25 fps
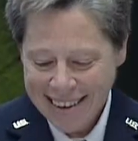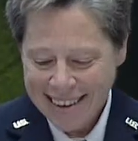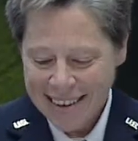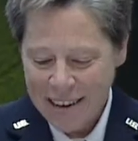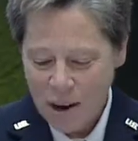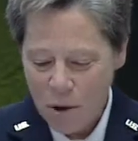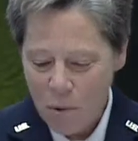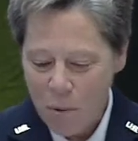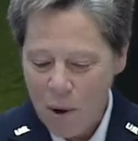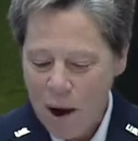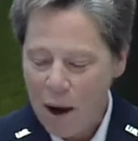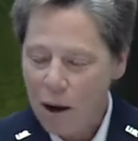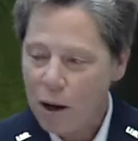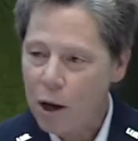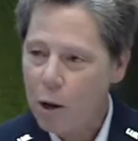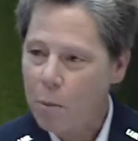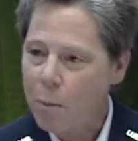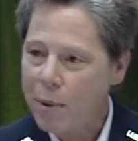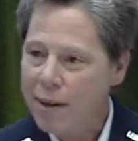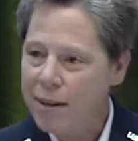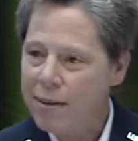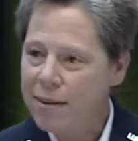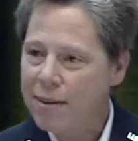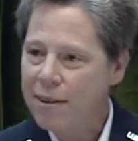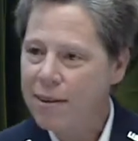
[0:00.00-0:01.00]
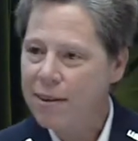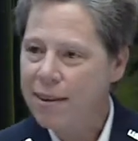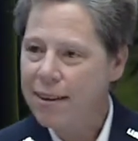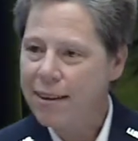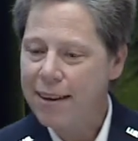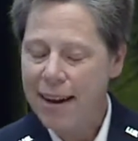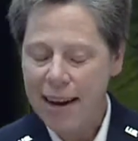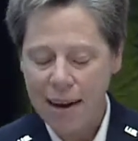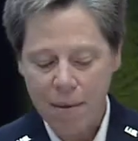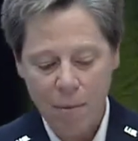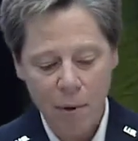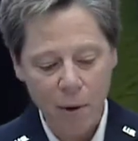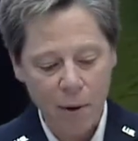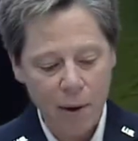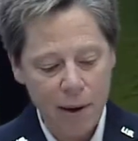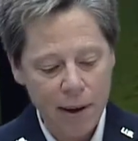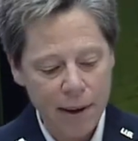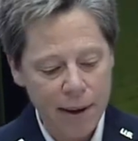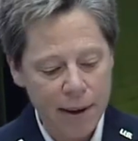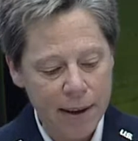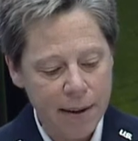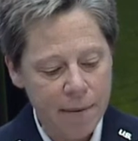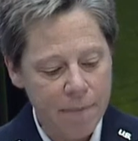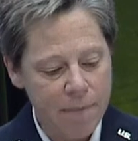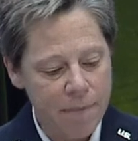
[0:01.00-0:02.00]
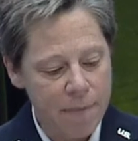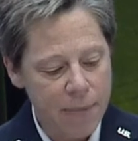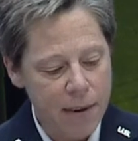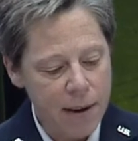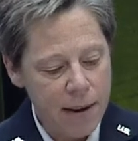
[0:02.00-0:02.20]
to welcome us to the neighborhood.